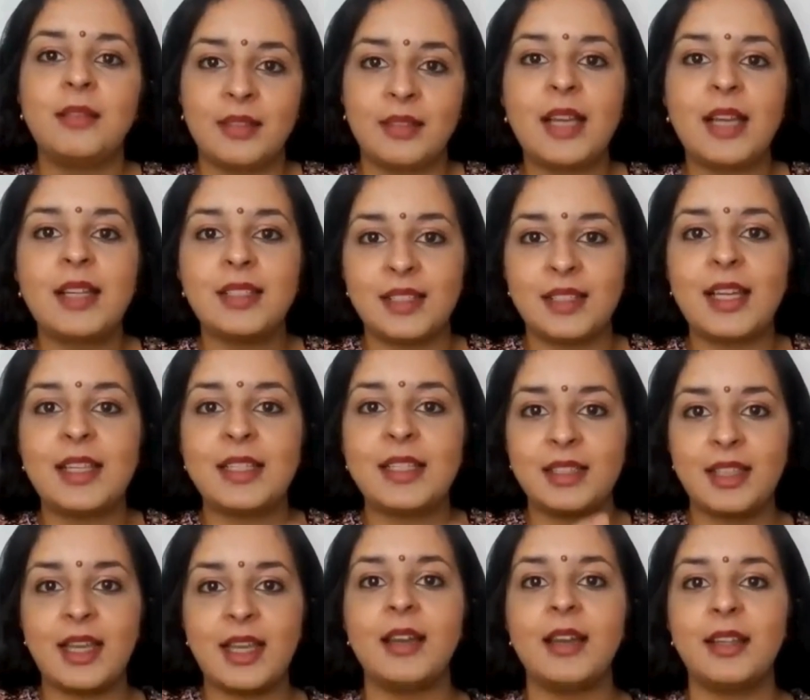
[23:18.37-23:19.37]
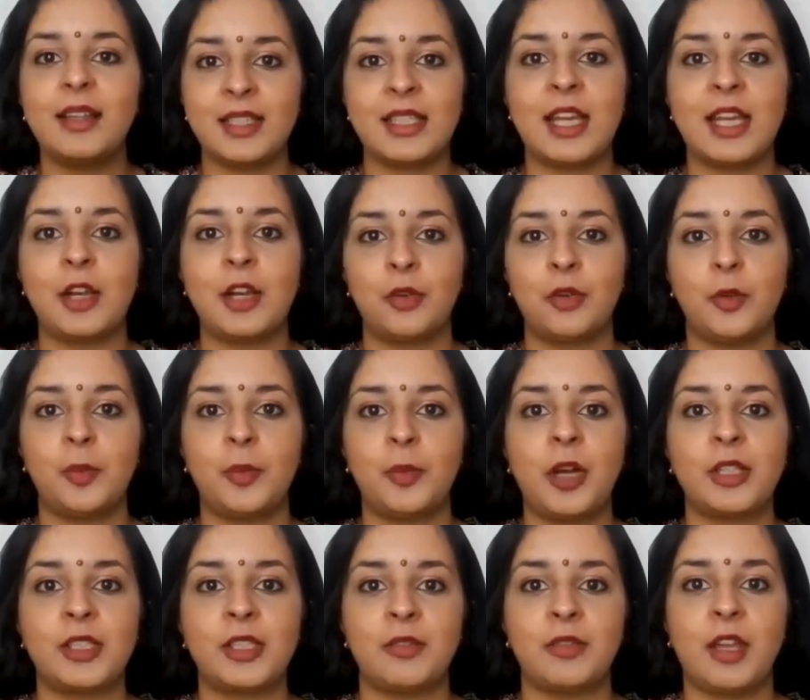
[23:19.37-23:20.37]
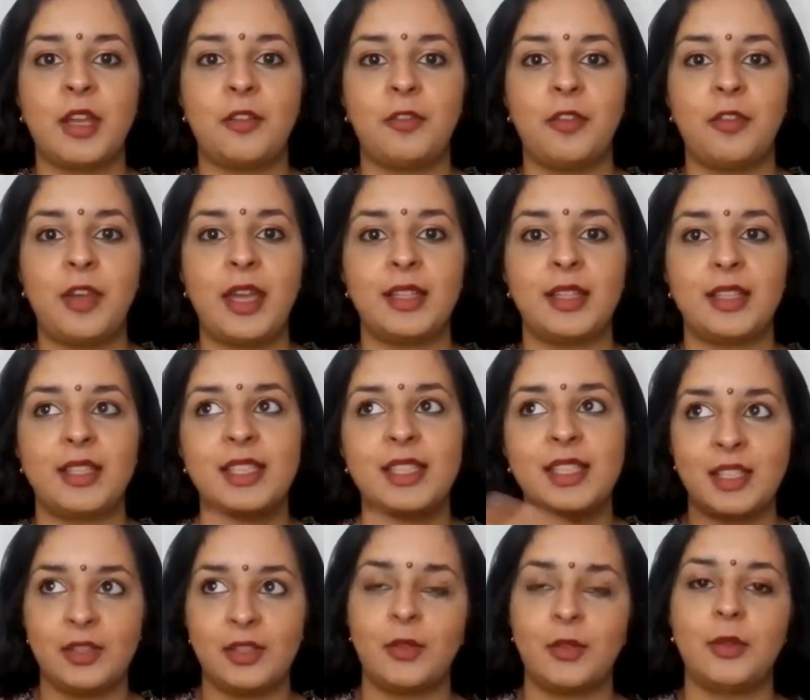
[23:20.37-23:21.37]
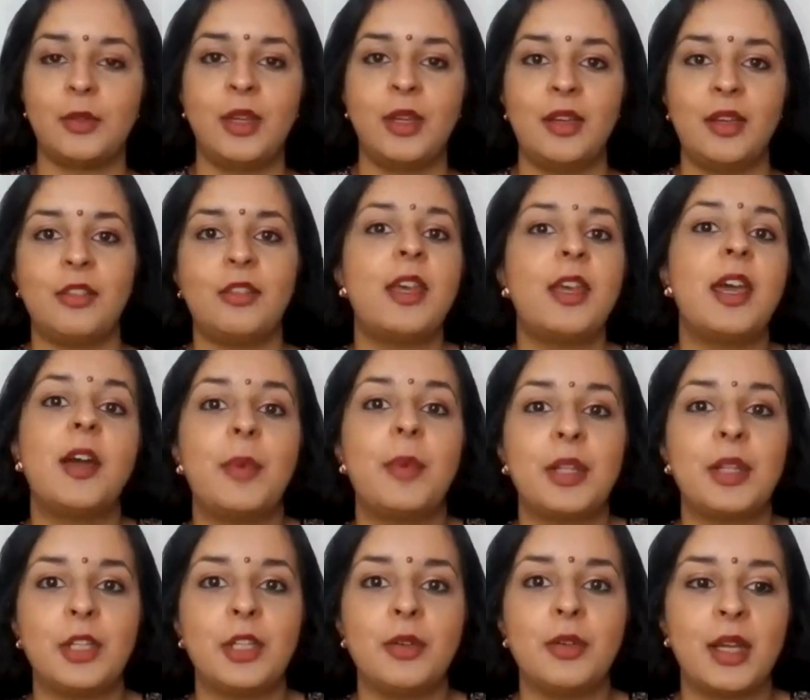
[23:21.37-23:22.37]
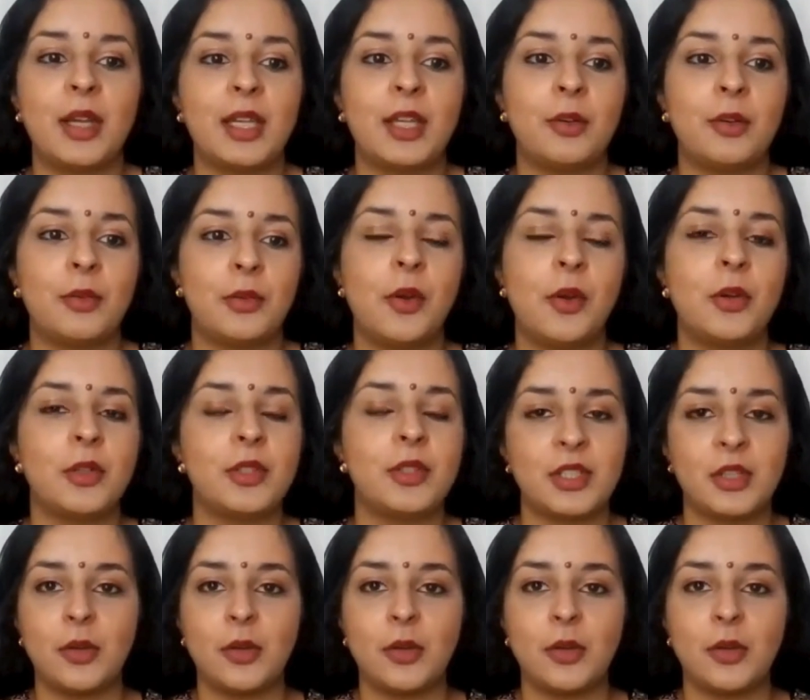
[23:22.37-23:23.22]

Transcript: that integral part of their faith is still there, whether you like it or not?